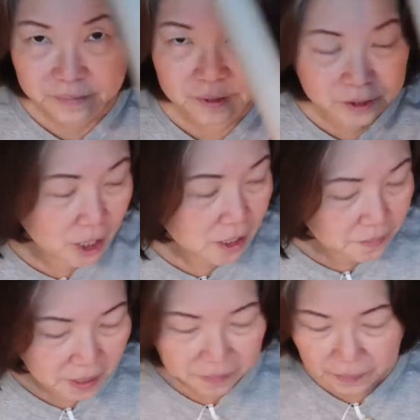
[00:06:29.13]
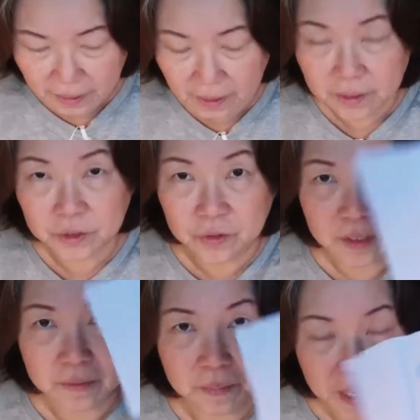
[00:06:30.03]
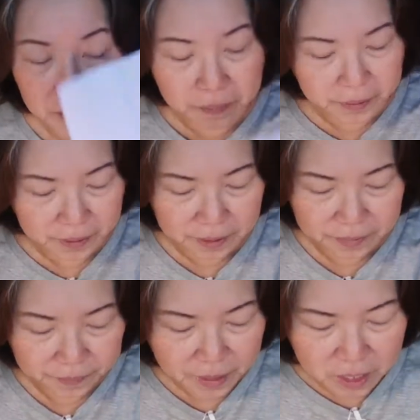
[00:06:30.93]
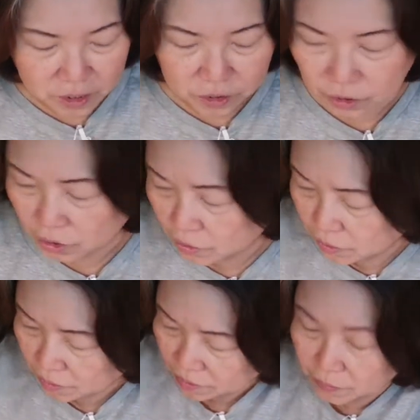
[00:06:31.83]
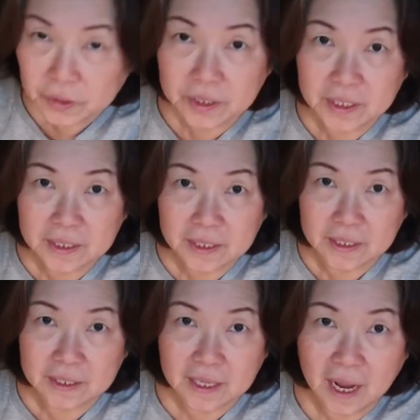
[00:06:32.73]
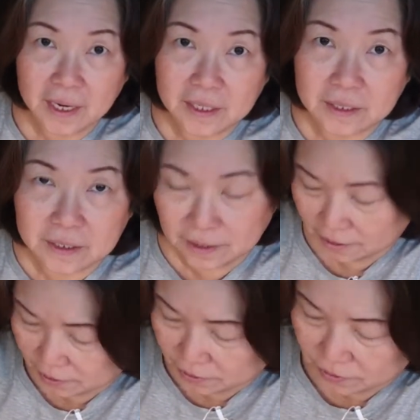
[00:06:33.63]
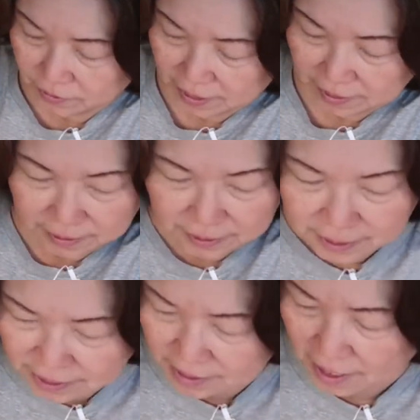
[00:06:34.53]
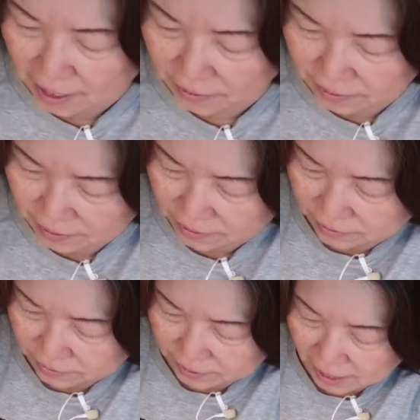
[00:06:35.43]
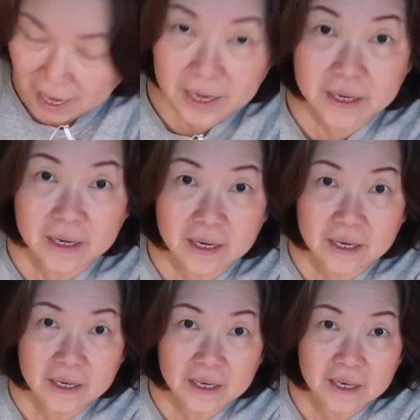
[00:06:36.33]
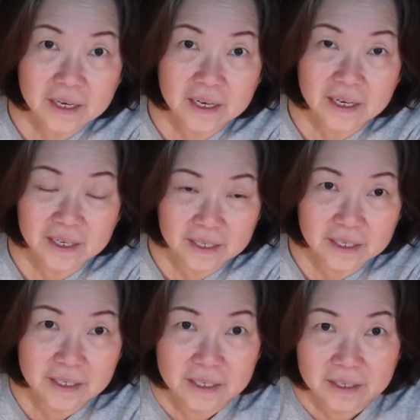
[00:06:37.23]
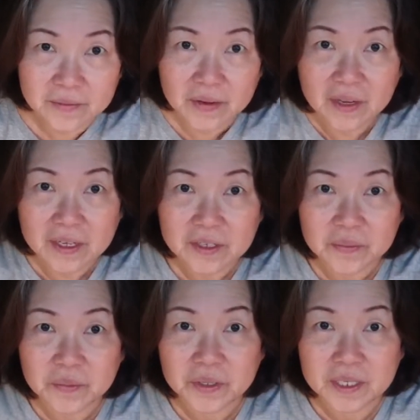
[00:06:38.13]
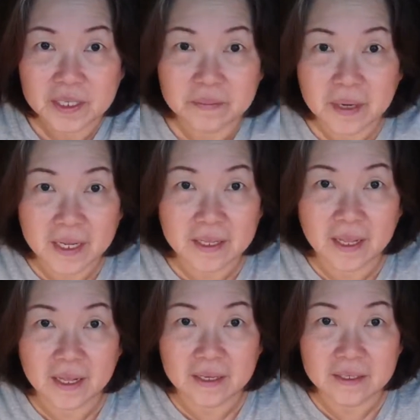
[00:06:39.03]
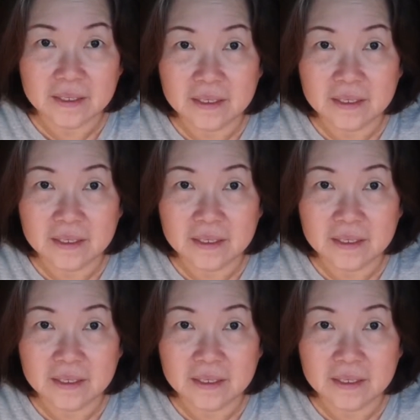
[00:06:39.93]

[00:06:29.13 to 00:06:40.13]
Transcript: toilet paper. You need paper. So I'm going to put this aside so you can see how it looks like. Maybe I should put him like that, huh?